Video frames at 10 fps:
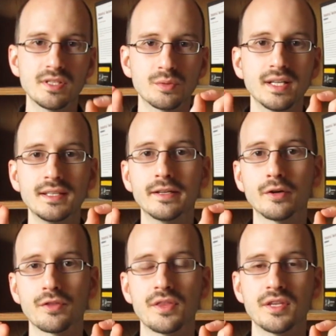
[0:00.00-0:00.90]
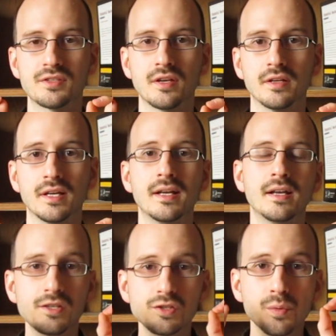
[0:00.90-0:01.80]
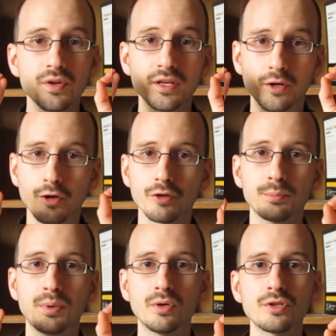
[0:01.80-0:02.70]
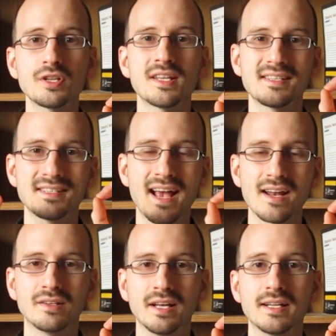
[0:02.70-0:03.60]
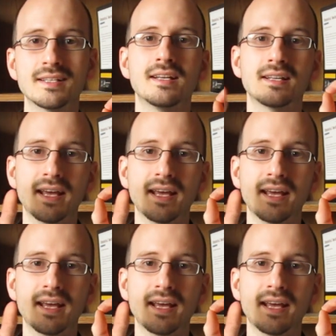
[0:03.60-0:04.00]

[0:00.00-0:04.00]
between the Earth and the Sun. This is where the Earth pulls on the satellite,